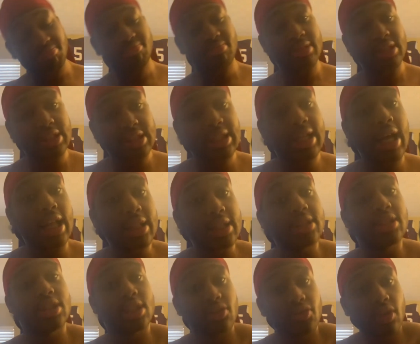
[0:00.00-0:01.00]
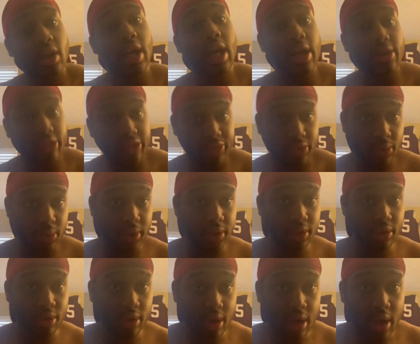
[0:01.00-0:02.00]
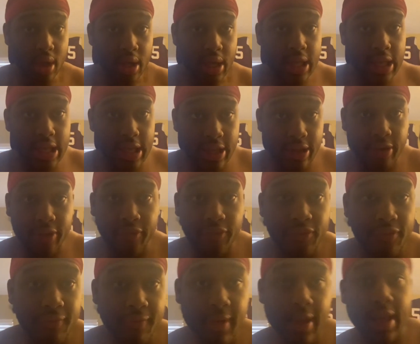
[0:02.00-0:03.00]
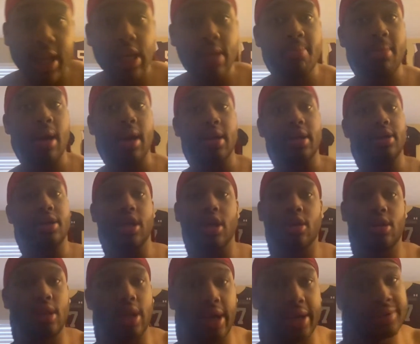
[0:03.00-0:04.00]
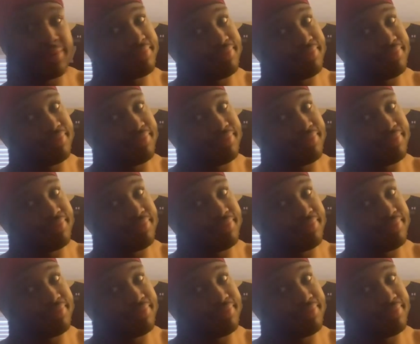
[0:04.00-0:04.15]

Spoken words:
Because college took forever, for real. If anybody know, like,